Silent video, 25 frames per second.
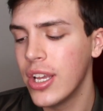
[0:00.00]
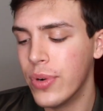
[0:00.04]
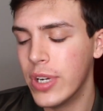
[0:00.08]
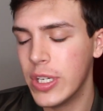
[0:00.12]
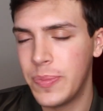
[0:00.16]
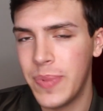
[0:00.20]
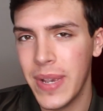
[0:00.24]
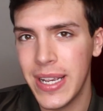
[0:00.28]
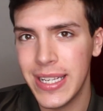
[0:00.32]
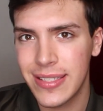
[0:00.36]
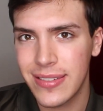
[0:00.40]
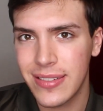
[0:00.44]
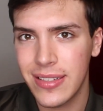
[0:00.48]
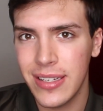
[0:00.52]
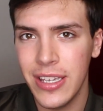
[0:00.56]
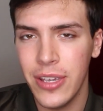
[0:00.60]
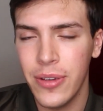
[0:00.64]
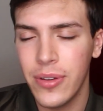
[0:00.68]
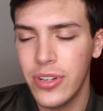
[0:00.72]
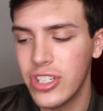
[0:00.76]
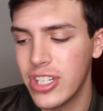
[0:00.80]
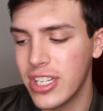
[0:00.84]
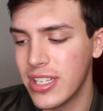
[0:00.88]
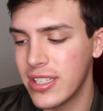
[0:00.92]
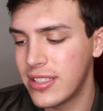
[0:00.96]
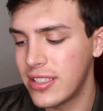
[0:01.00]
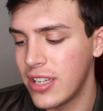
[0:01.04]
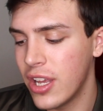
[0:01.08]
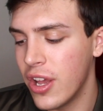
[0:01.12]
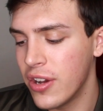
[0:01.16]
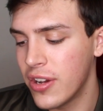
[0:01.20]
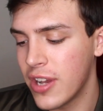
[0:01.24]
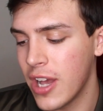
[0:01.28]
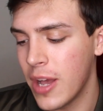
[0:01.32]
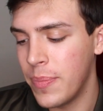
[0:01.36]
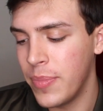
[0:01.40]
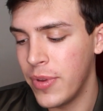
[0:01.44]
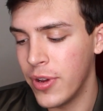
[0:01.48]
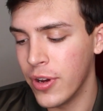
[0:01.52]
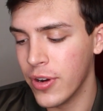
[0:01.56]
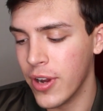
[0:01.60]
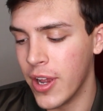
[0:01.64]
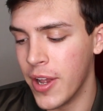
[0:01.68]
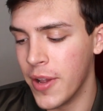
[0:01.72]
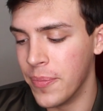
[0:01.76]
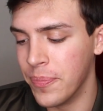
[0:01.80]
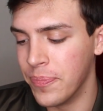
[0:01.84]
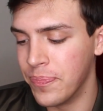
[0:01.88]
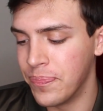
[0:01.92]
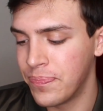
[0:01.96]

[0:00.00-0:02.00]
which basically you can just hook up your